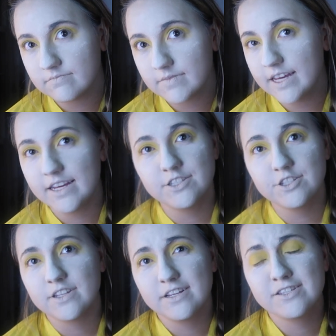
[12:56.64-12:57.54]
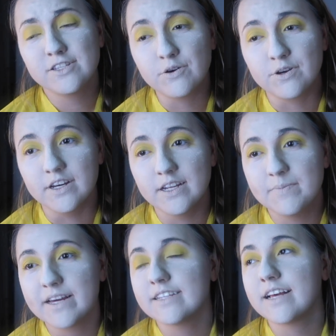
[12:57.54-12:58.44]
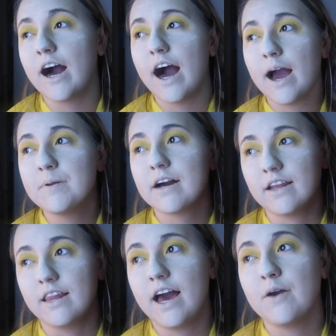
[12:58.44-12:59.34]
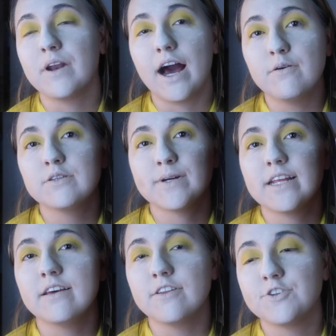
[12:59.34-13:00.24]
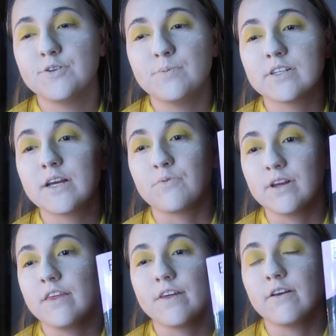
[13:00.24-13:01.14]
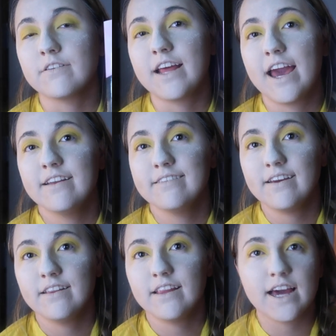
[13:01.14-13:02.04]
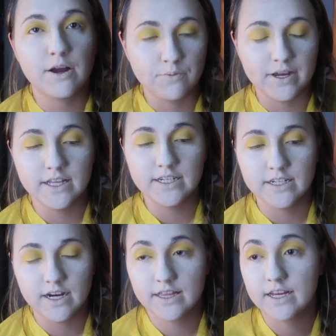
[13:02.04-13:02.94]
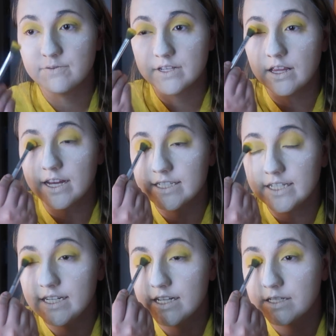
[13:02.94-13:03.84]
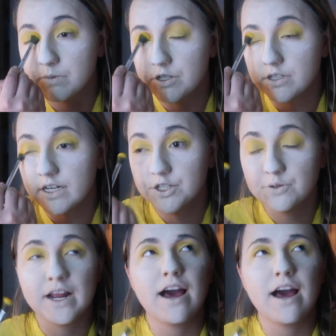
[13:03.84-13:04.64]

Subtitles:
it's so good because I'm not gonna lie, when I was reading the other 2 books I really thought I was gonna hate Dean. Like I really did not think I was gonna like Dean as much as I do, and